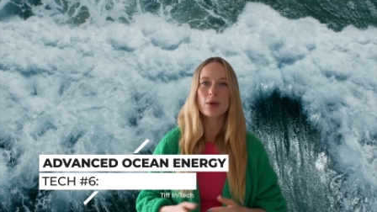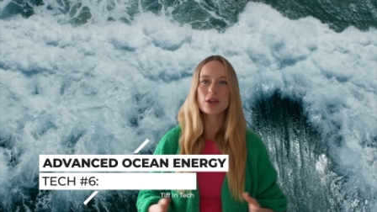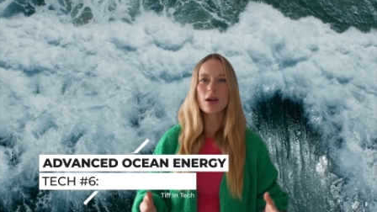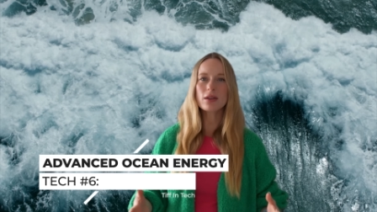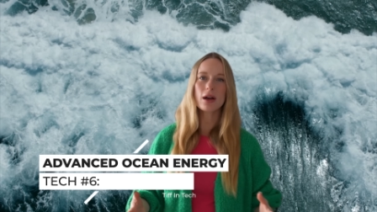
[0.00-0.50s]
We
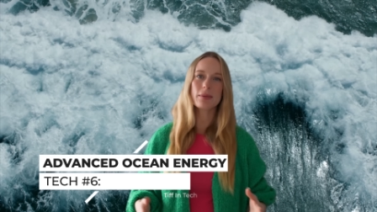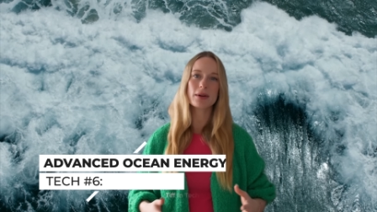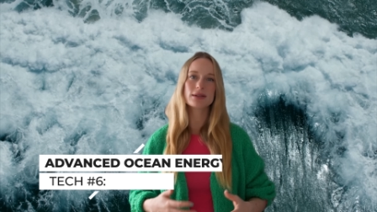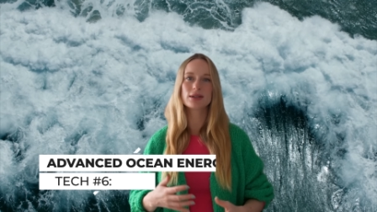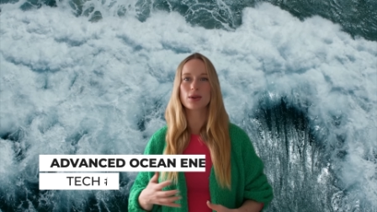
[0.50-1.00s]
talk a lot
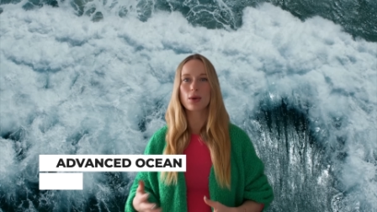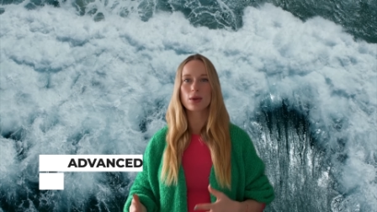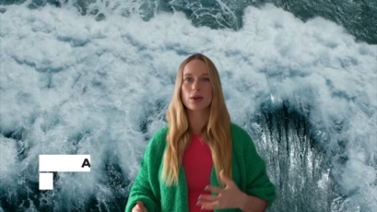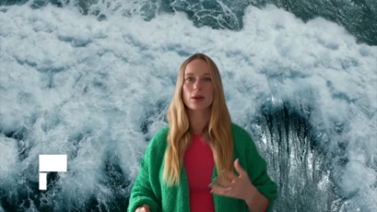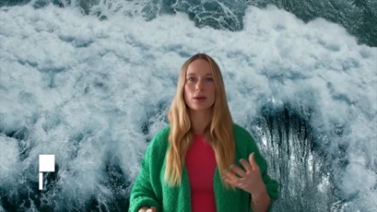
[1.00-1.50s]
about
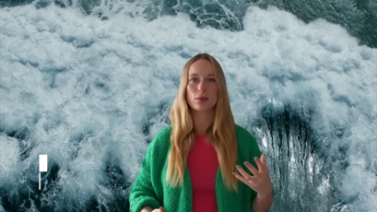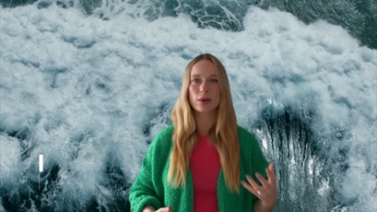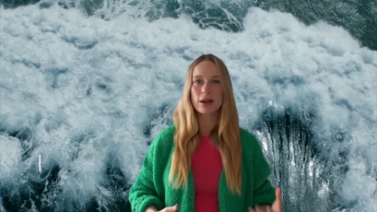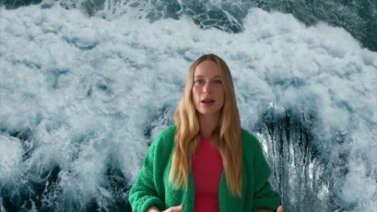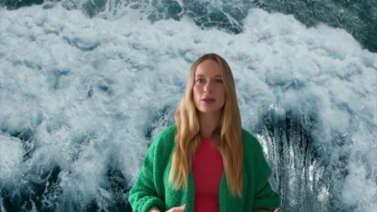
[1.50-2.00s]
solar and
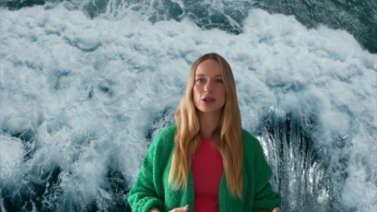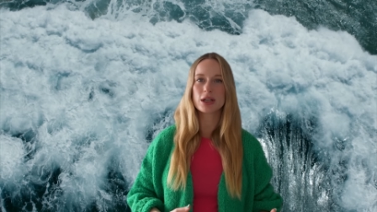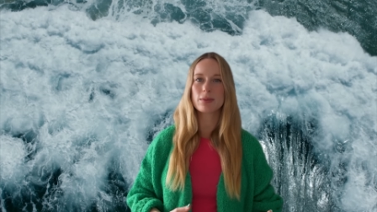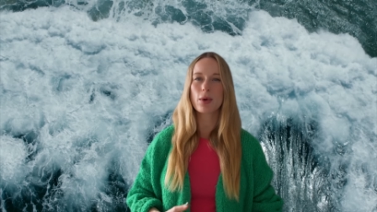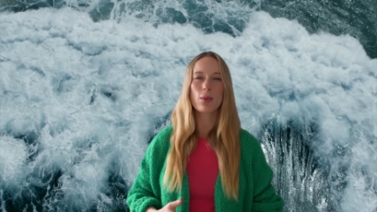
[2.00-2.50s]
wind
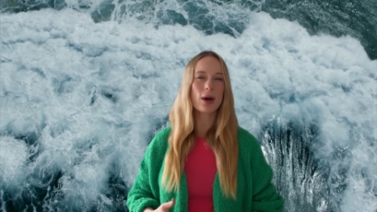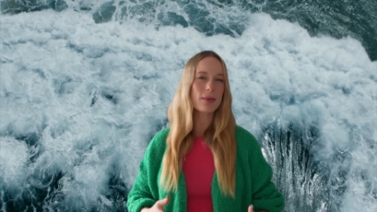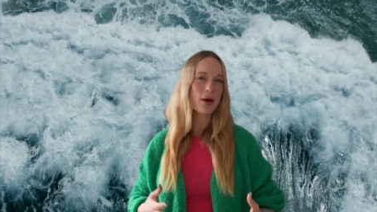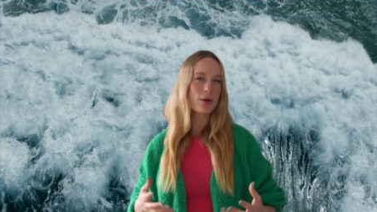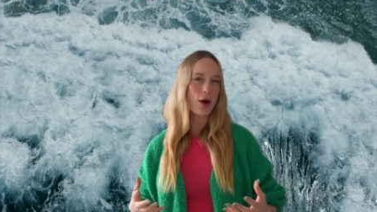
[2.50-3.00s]
energy, but what
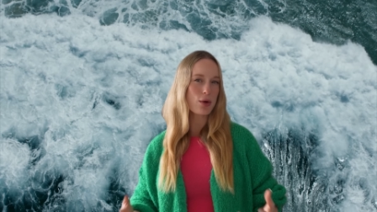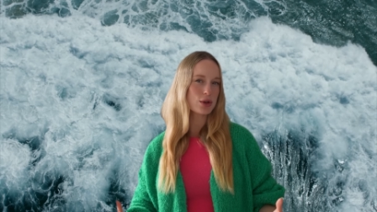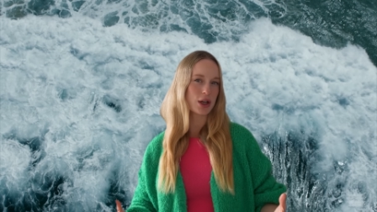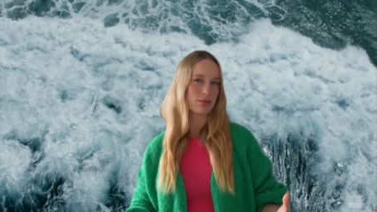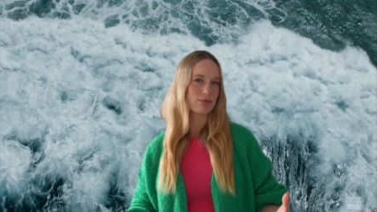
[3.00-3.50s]
about
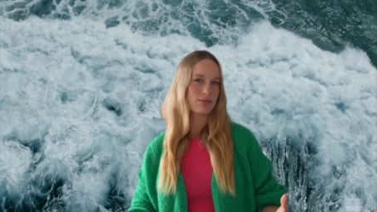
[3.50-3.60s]
ocean?